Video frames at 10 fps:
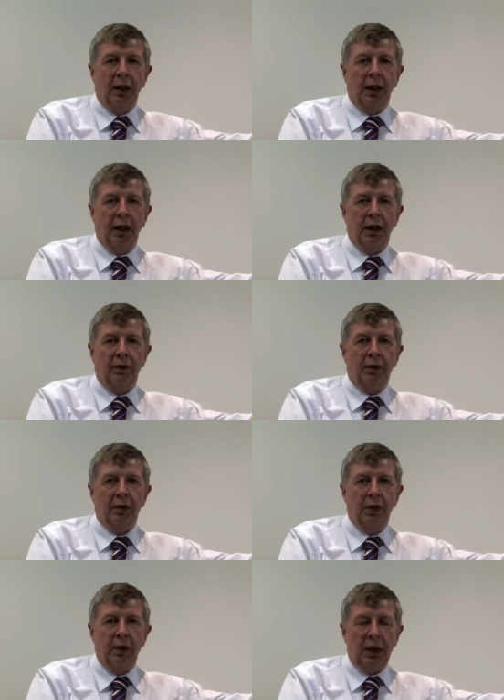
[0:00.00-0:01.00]
and if
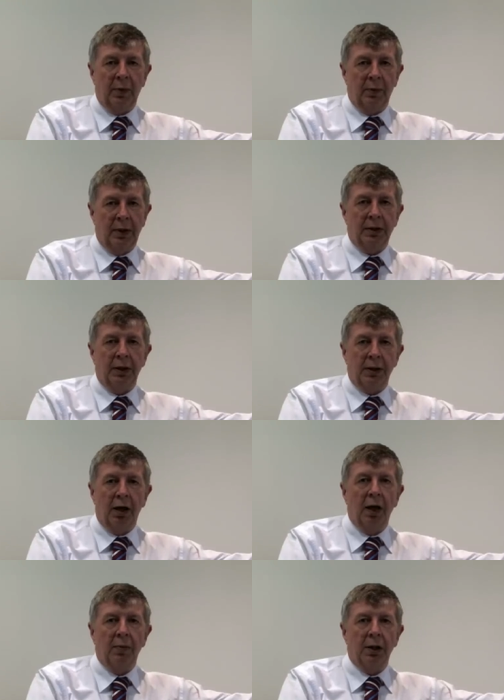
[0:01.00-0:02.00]
you'll give me a couple of minutes of your
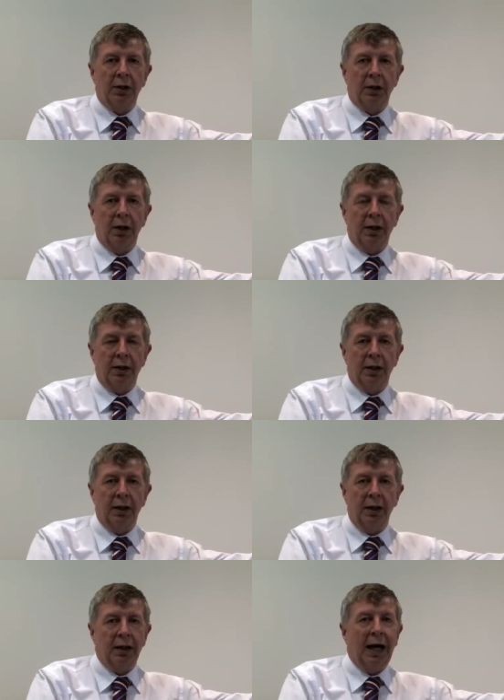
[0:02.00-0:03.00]
time, I'd just like
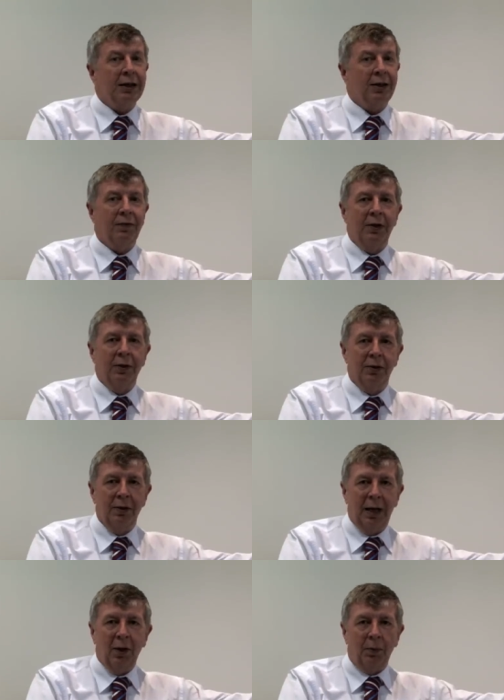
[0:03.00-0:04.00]
to ask for
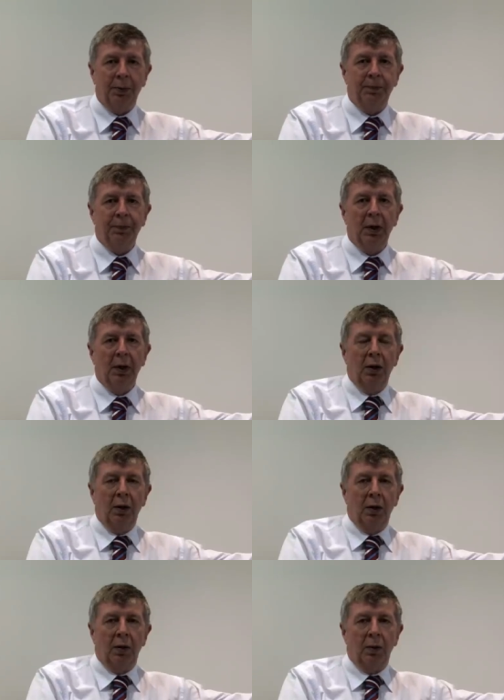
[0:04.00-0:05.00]
your help.
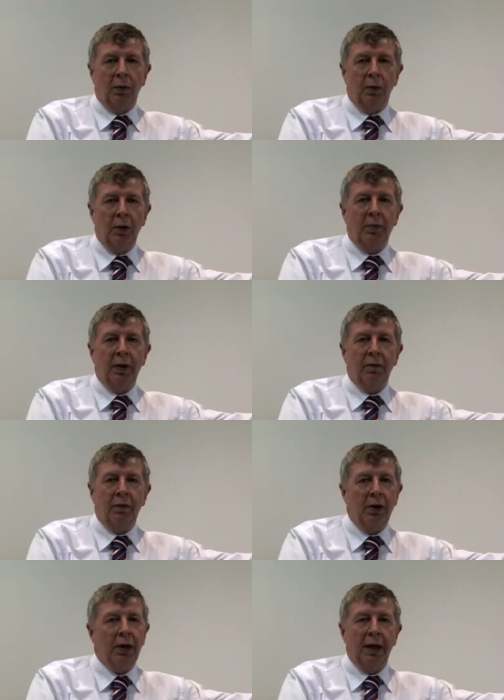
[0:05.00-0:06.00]
We've been
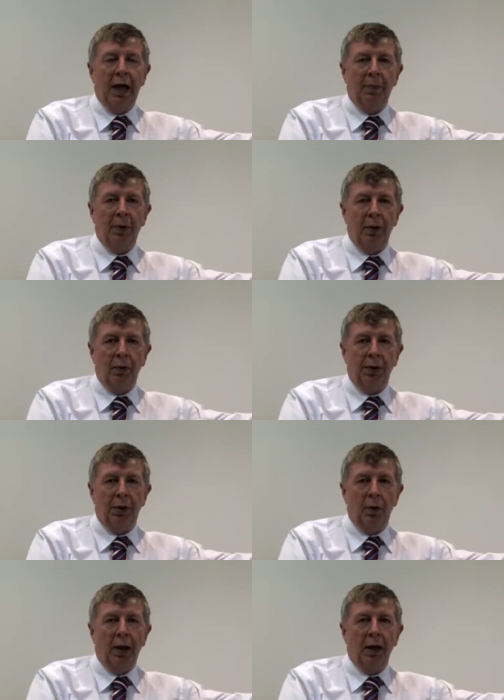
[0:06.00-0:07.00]
very unhappy with
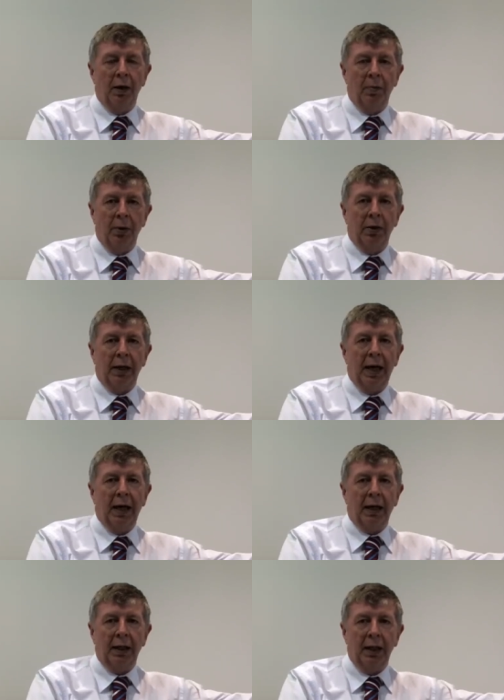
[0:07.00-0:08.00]
the way the Building
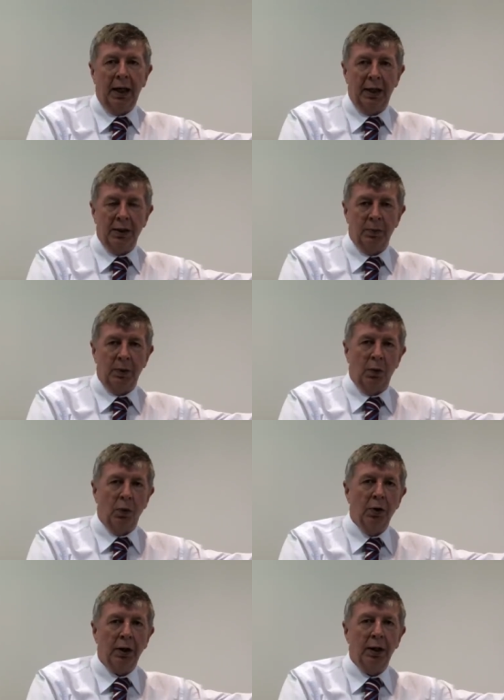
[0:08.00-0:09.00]
Act has been
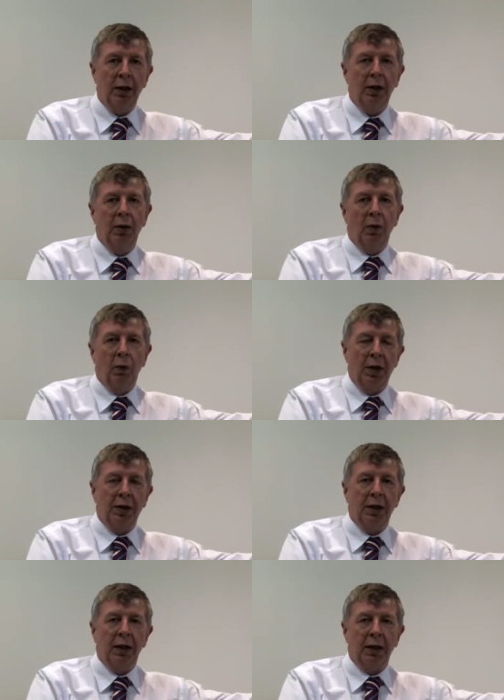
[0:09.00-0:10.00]
working. We
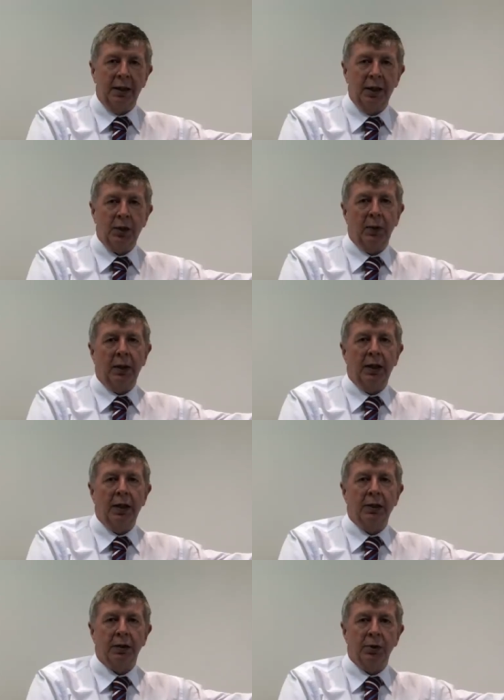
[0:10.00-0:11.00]
think it desperately
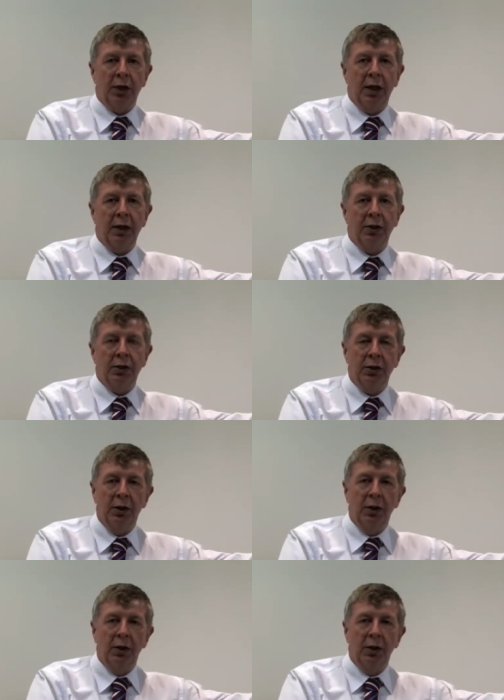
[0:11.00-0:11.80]
needs some change.